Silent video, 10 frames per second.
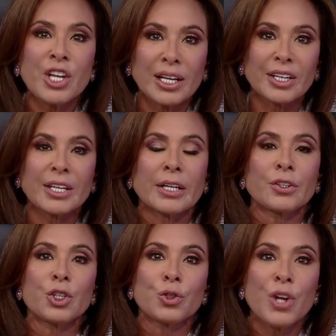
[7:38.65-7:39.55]
telling a
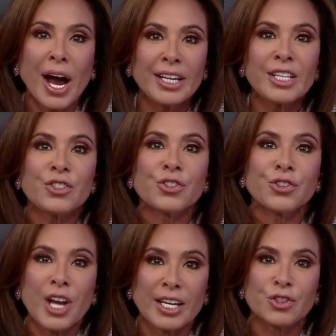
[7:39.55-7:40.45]
United
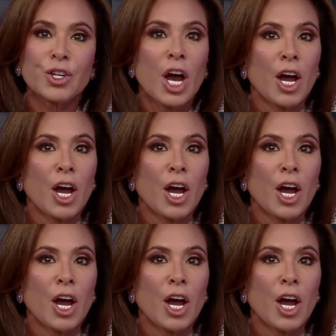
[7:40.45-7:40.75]
States